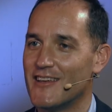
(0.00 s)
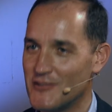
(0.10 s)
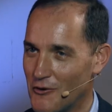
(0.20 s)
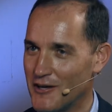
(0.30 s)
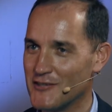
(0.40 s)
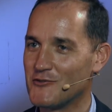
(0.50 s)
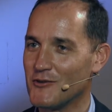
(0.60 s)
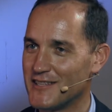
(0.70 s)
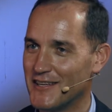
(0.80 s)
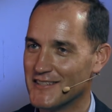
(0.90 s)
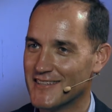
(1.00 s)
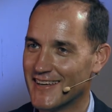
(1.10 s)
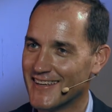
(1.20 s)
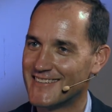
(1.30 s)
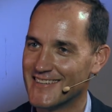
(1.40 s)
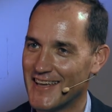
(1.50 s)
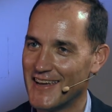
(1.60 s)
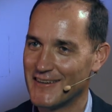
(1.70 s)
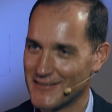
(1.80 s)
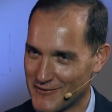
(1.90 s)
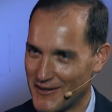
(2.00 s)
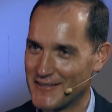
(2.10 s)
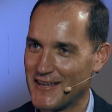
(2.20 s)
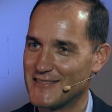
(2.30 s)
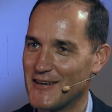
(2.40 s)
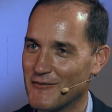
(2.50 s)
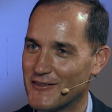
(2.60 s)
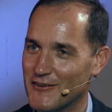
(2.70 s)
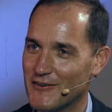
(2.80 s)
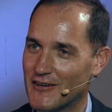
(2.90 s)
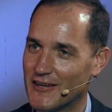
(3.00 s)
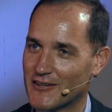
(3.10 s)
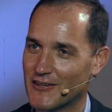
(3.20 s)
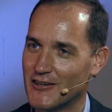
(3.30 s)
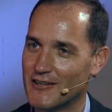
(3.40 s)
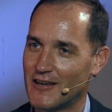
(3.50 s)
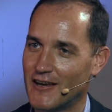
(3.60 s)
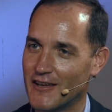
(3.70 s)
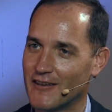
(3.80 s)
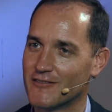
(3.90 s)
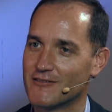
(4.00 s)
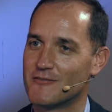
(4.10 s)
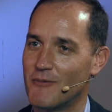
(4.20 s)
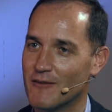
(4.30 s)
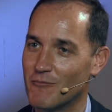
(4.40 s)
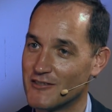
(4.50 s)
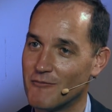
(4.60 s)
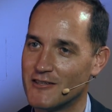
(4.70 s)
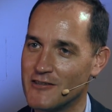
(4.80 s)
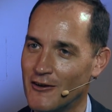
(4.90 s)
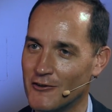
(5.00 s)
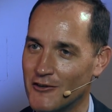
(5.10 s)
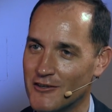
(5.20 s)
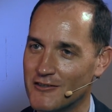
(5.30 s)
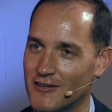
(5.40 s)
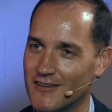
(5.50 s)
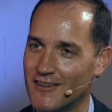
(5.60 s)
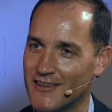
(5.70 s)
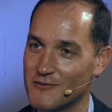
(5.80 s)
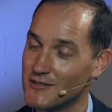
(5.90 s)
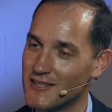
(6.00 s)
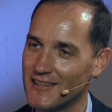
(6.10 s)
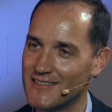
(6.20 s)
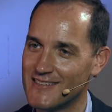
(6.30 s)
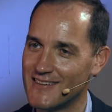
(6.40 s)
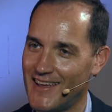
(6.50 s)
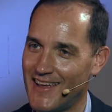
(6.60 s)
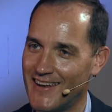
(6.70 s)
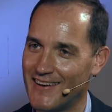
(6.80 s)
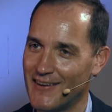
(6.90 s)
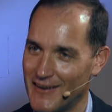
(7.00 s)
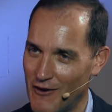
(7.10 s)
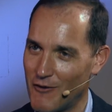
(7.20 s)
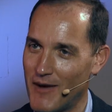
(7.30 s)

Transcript: So we're in Switzerland uh, today, and it's great to catch up with you, uh, Gerd. I spent much of my childhood in uh, Switzerland, and uh, now we're